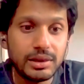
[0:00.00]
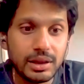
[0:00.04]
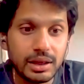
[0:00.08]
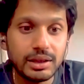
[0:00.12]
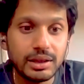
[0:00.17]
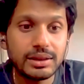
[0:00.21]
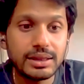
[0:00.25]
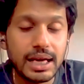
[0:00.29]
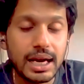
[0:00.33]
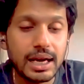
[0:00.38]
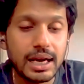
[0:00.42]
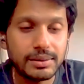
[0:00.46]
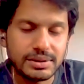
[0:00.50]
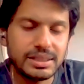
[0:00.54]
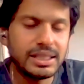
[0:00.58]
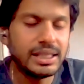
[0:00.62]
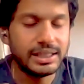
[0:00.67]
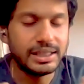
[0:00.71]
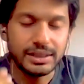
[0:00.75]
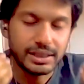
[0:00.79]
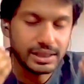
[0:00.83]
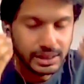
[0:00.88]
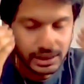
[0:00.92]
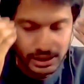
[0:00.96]
People think
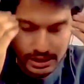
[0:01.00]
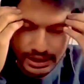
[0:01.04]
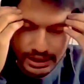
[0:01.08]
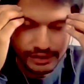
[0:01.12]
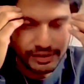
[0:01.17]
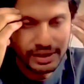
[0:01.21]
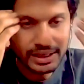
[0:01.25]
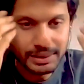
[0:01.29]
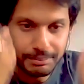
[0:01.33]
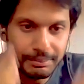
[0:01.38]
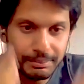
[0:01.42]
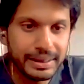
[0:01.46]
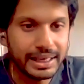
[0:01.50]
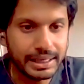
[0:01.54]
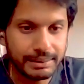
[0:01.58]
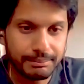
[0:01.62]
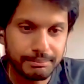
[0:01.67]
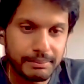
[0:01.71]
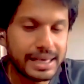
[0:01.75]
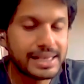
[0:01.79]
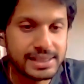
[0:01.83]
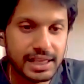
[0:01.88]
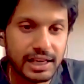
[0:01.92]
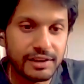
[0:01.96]
that, see,
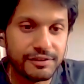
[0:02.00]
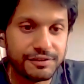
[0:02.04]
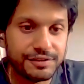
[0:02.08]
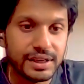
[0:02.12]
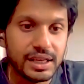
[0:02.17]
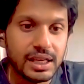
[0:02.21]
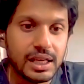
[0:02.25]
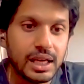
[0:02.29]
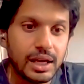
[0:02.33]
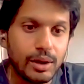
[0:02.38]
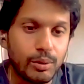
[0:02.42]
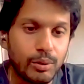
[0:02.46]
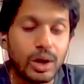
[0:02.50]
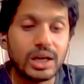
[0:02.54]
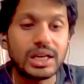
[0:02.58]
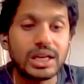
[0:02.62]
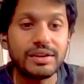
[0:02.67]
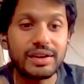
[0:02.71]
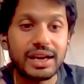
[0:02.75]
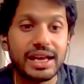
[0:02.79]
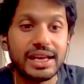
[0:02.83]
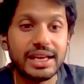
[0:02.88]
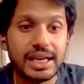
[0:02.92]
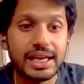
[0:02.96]
even me myself,
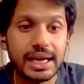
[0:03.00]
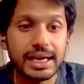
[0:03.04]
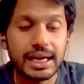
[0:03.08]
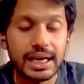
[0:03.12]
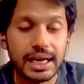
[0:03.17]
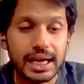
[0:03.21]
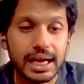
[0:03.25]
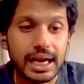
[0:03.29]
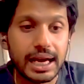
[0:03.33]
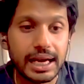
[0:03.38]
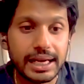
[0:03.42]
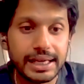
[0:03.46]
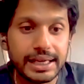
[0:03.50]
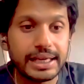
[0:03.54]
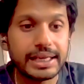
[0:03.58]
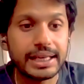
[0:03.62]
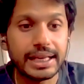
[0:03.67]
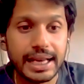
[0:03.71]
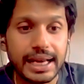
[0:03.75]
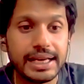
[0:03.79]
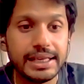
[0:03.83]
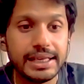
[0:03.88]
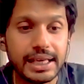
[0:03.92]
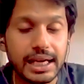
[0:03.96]
whatever I
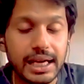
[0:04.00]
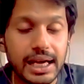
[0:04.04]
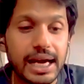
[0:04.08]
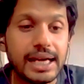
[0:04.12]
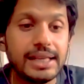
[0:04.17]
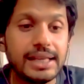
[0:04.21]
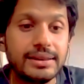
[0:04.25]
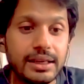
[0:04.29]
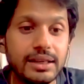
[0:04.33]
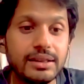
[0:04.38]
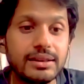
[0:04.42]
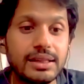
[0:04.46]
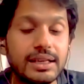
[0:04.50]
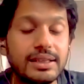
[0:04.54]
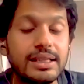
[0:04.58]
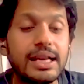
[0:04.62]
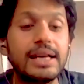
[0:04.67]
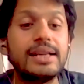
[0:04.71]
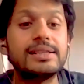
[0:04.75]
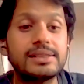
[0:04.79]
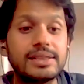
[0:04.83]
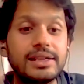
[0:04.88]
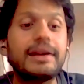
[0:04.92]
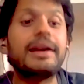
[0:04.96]
get an idea, I
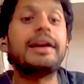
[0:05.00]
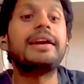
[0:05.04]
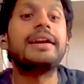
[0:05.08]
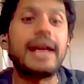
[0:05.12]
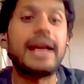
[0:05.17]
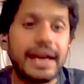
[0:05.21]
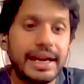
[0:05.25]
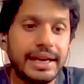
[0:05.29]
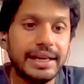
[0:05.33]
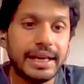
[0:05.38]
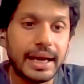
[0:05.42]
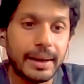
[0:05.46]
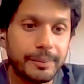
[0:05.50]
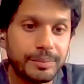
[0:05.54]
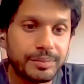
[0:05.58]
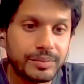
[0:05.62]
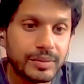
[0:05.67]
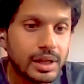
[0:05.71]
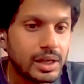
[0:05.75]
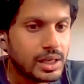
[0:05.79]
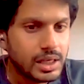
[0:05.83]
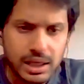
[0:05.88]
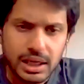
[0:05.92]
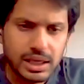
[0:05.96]
think that is great
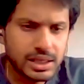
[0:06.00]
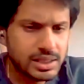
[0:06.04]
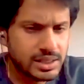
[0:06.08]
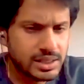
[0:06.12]
idea.